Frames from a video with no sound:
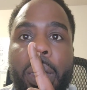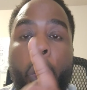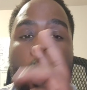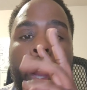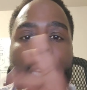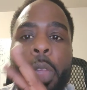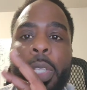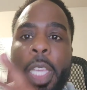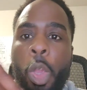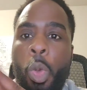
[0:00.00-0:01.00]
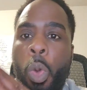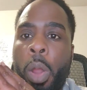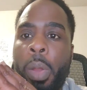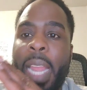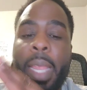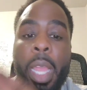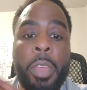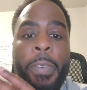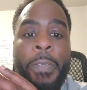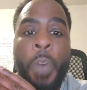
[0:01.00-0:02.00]
one using UWorld, and the
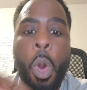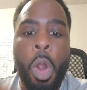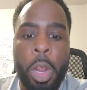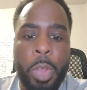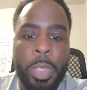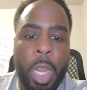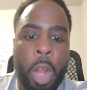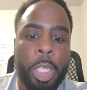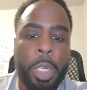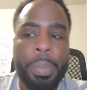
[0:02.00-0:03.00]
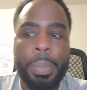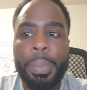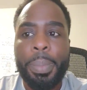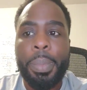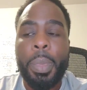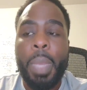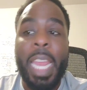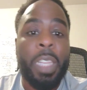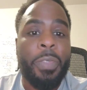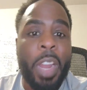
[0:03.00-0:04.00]
other 4 are using Archer.
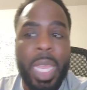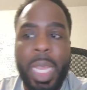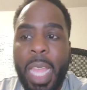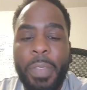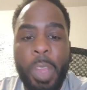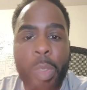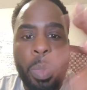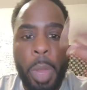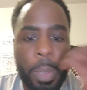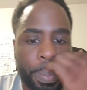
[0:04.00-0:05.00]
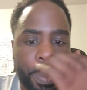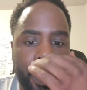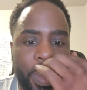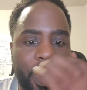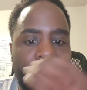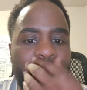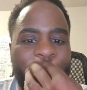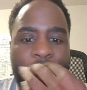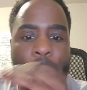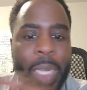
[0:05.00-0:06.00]
And it's funny because I've used them all.
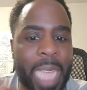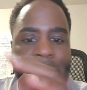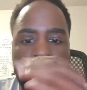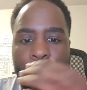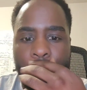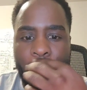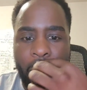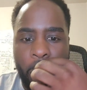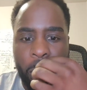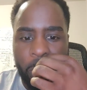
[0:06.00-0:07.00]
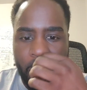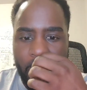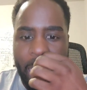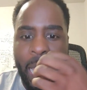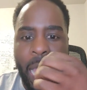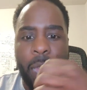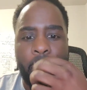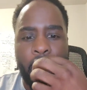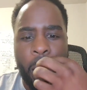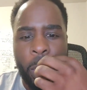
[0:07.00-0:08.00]
So I know exactly what they are. Yeah, Archer. Yeah,
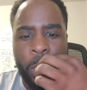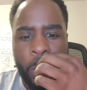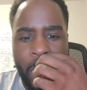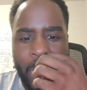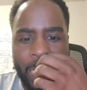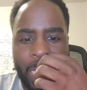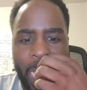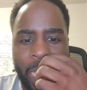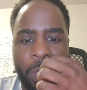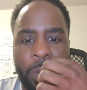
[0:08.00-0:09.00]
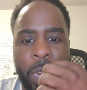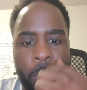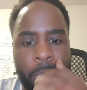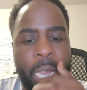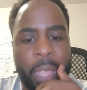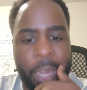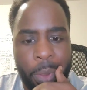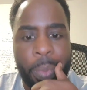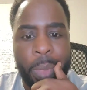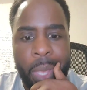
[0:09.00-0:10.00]
Archer has like the videos. Yeah, they
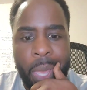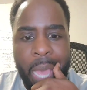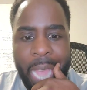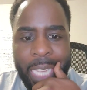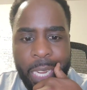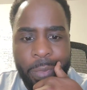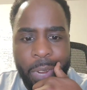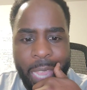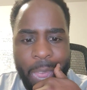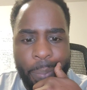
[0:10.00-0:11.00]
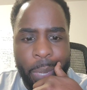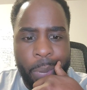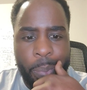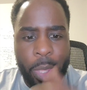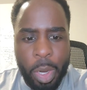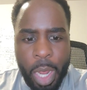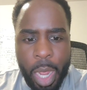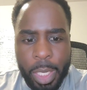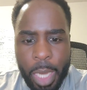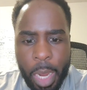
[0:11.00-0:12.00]
do. I signed up for Kaplan, but their
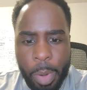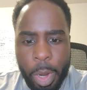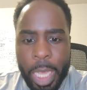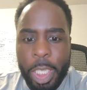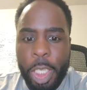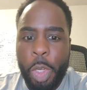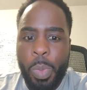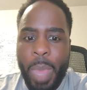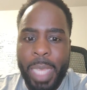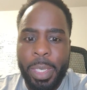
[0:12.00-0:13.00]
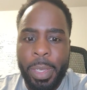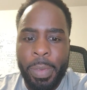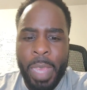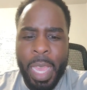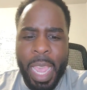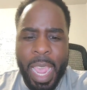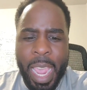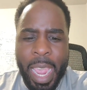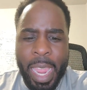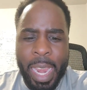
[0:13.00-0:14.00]
content library is too massive
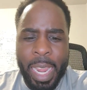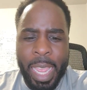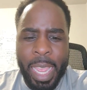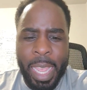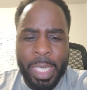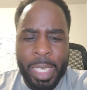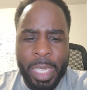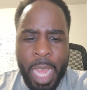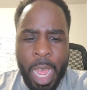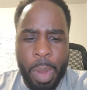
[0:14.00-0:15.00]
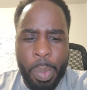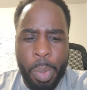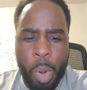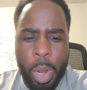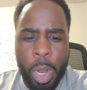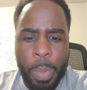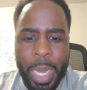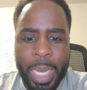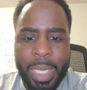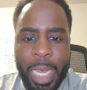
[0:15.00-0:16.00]
and it's not broken up
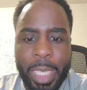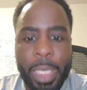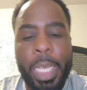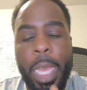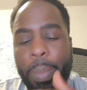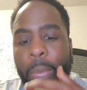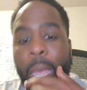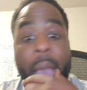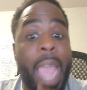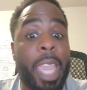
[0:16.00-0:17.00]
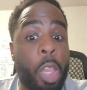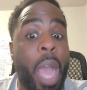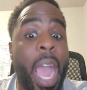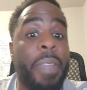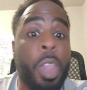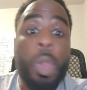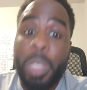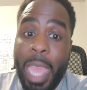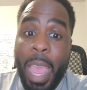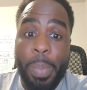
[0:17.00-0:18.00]
into sections. Yep. I've
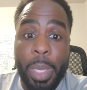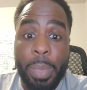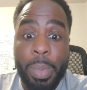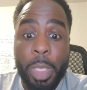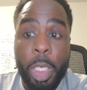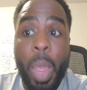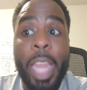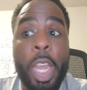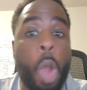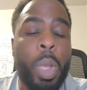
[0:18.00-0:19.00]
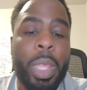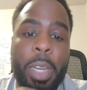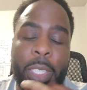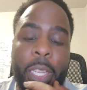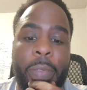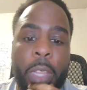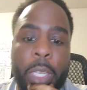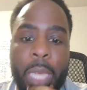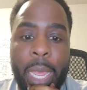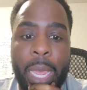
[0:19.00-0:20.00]
used Kaplan, so I know what their stuff
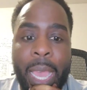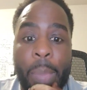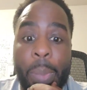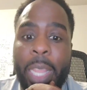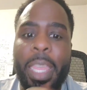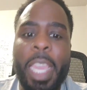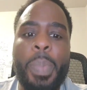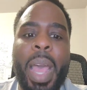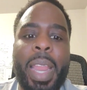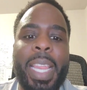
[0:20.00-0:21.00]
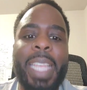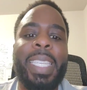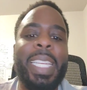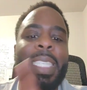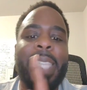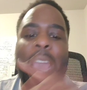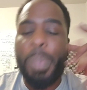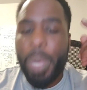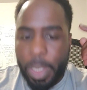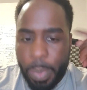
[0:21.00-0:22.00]
looks like. But the thing about it is this is
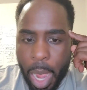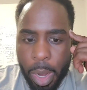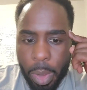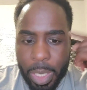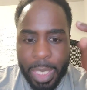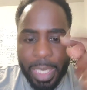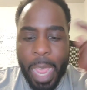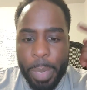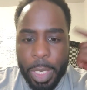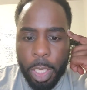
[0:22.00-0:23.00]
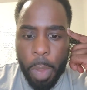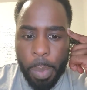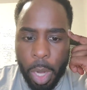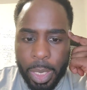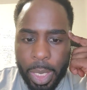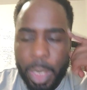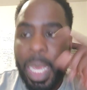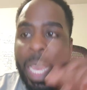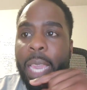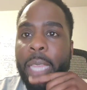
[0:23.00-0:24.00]
Kaplan's motto. This is Kaplan's thought
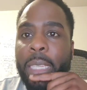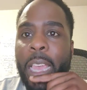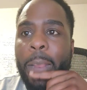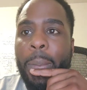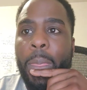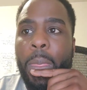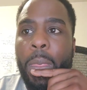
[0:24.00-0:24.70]
process, is that